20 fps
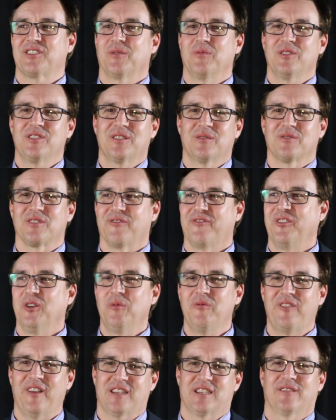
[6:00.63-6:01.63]
wish there was a
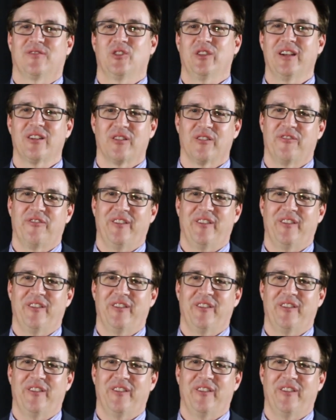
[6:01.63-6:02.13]
film festival here in